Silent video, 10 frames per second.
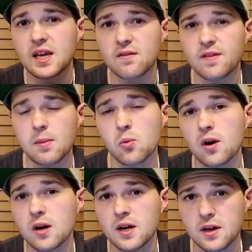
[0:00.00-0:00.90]
in
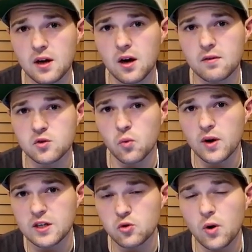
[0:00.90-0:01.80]
February of
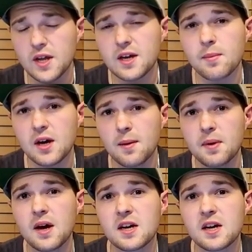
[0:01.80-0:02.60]
2020 coming up,